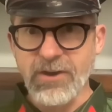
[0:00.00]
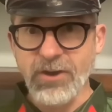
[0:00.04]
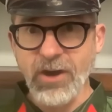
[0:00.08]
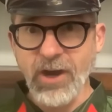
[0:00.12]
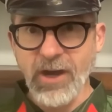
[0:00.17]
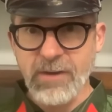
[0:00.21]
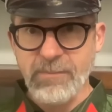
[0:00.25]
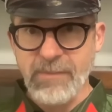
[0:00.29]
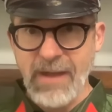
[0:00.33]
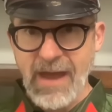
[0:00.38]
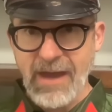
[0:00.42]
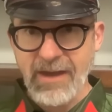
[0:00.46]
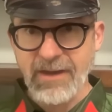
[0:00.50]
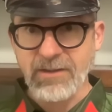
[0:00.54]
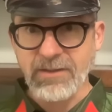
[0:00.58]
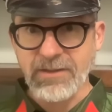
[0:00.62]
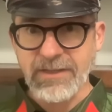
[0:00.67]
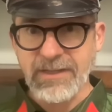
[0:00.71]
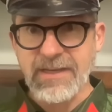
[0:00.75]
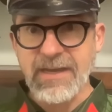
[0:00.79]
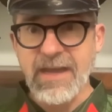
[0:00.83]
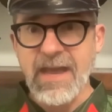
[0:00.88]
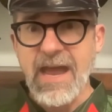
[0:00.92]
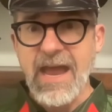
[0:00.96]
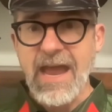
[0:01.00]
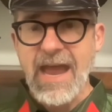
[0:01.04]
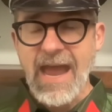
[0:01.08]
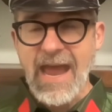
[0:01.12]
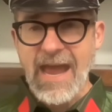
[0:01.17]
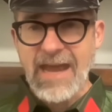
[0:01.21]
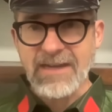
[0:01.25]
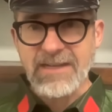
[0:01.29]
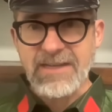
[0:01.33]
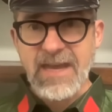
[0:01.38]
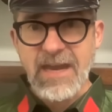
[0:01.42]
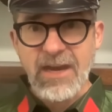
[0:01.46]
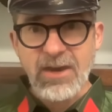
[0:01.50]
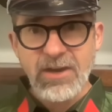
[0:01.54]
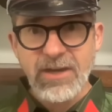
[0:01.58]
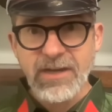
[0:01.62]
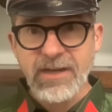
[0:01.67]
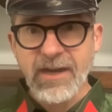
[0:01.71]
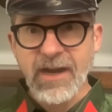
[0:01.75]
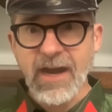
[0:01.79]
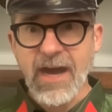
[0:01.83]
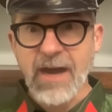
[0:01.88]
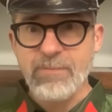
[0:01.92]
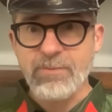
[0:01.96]
automatically and carried
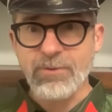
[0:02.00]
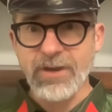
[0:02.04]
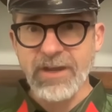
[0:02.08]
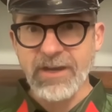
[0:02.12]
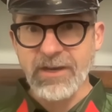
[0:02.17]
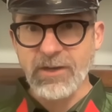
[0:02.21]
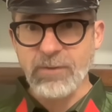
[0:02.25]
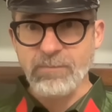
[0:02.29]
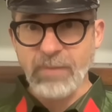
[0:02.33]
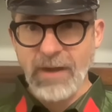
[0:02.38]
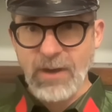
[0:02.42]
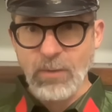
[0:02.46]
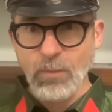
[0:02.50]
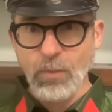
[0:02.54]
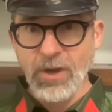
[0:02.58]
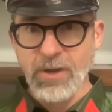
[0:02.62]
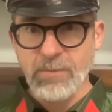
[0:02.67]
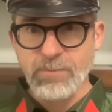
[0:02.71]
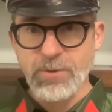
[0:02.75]
and operated by one